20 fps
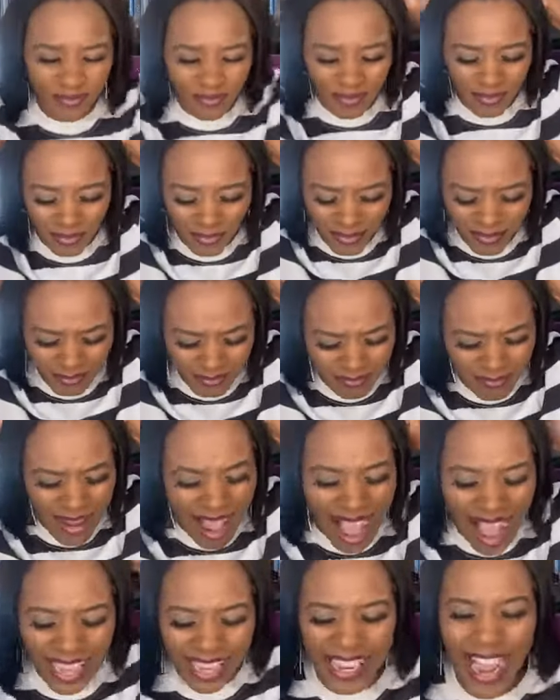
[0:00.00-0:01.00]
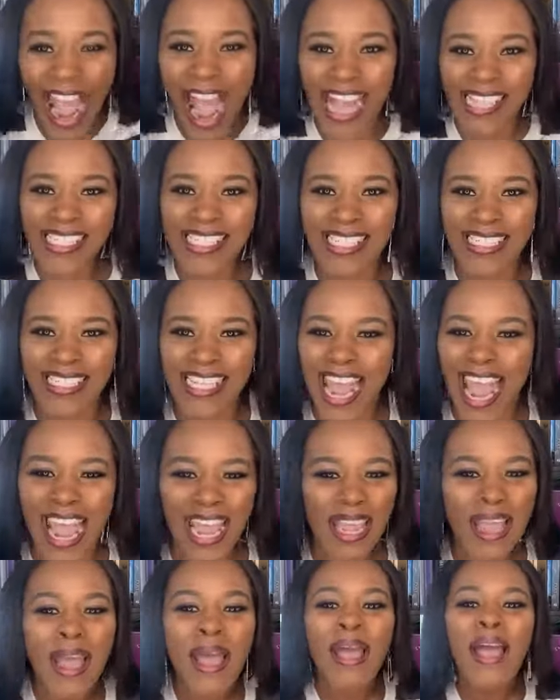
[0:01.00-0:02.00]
Mm, my God, today.